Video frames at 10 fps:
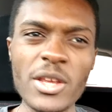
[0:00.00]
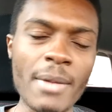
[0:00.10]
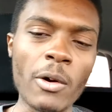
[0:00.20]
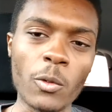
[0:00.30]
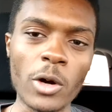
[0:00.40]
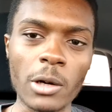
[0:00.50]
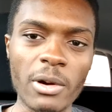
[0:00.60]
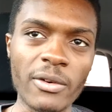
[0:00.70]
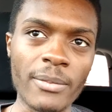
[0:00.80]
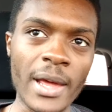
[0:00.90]
You might want to walk
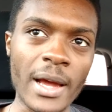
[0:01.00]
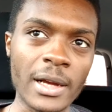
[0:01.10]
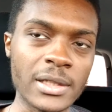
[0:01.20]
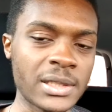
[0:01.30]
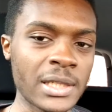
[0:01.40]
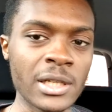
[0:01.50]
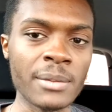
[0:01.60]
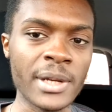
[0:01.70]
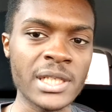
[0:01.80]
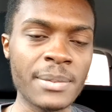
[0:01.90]
away from that, because that's
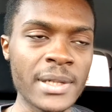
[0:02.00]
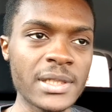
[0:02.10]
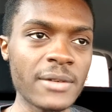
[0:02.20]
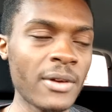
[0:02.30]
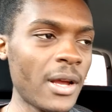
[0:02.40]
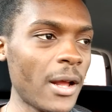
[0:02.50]
going to be expensive.